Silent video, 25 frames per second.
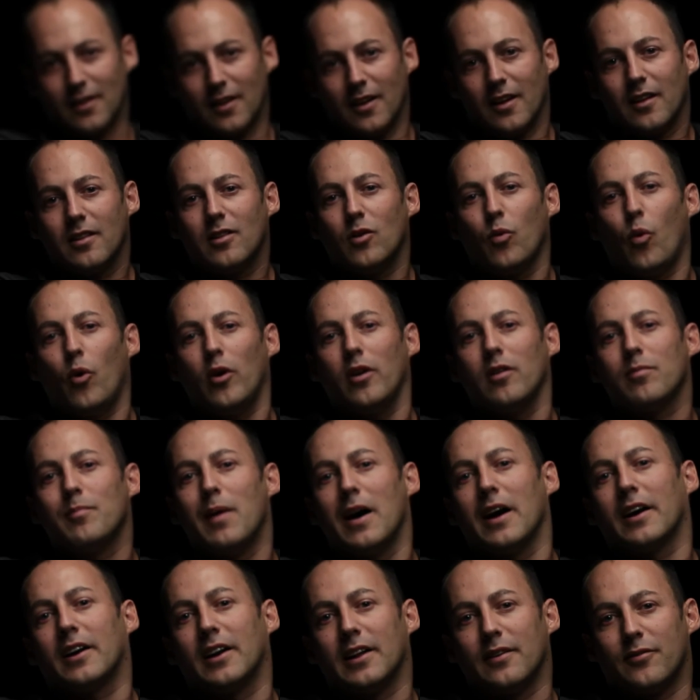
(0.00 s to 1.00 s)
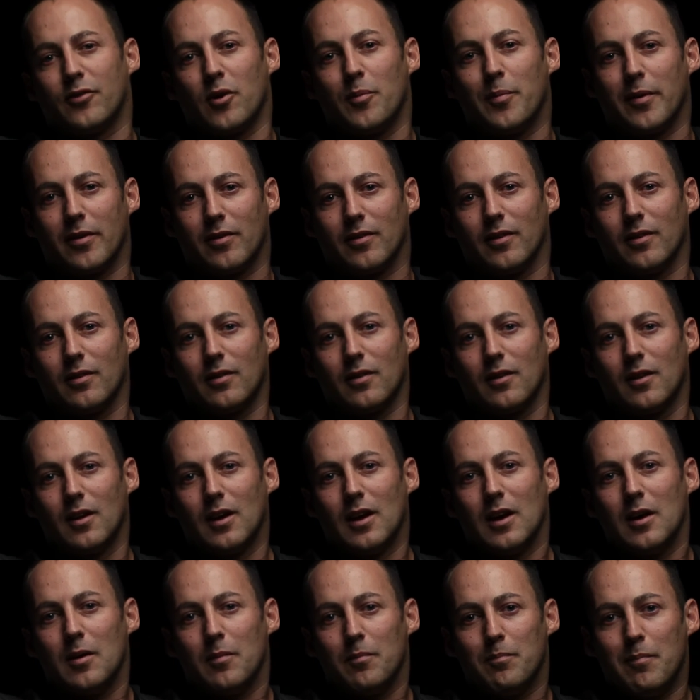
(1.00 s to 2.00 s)
So what is marketing for a business?
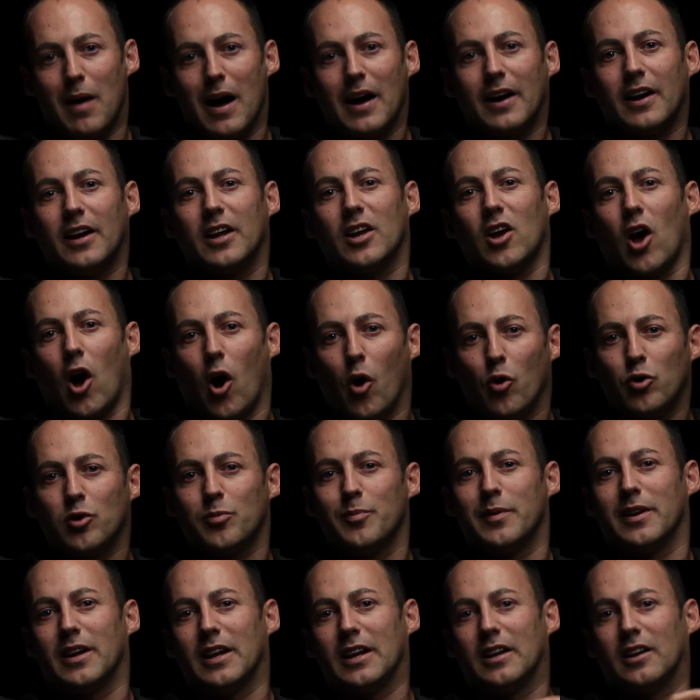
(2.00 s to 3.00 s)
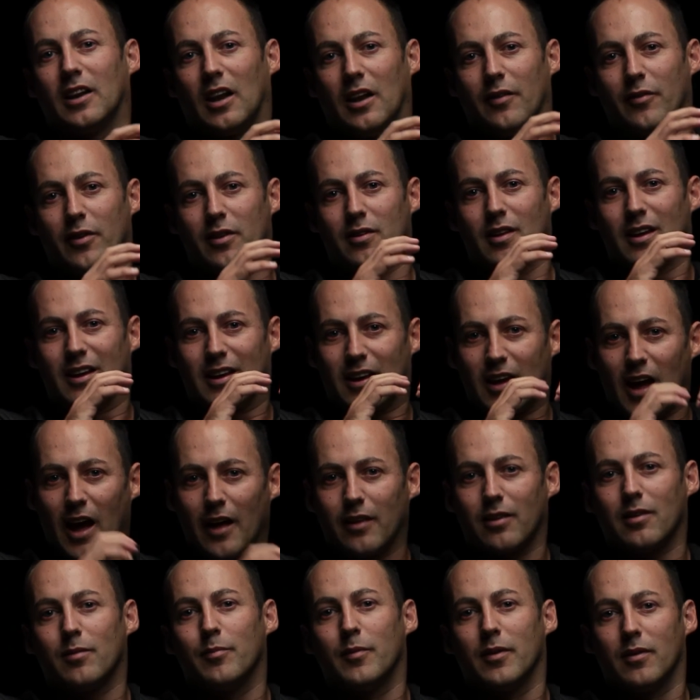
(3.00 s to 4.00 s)
Marketing ultimately delivers
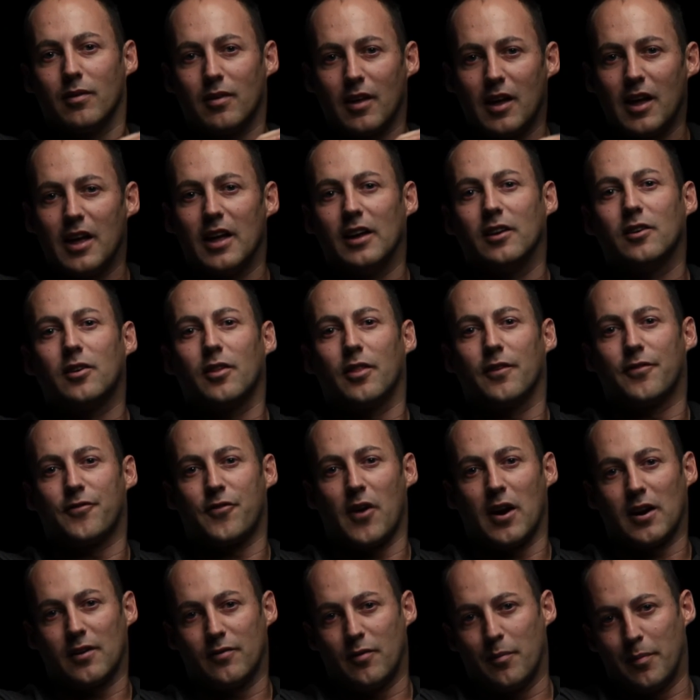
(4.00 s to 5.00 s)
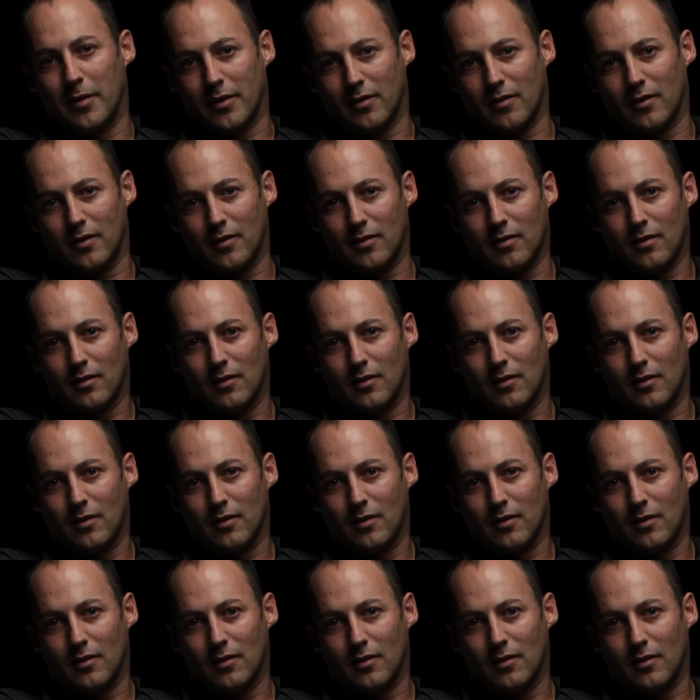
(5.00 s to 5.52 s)
customers into the front of the business.